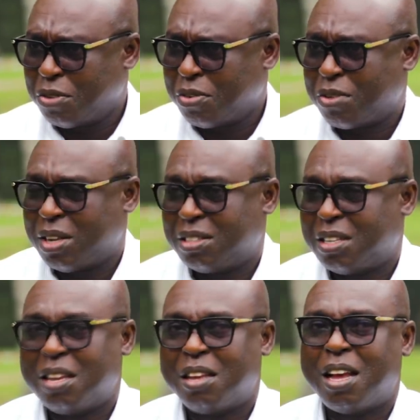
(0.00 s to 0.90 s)
I'm requested.
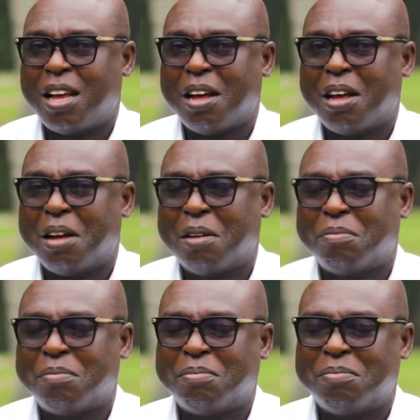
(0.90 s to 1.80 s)

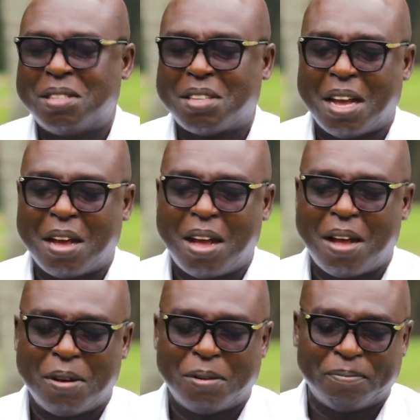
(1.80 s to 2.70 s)

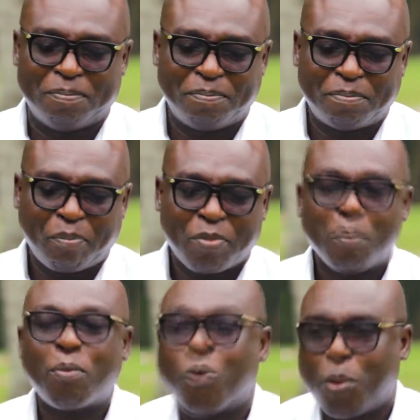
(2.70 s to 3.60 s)
Mr.
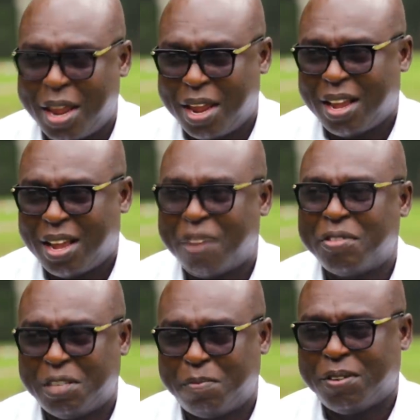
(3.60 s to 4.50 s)
Paul Kwe,
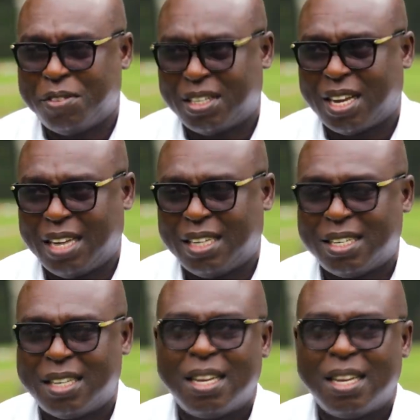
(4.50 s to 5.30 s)
IGP retired.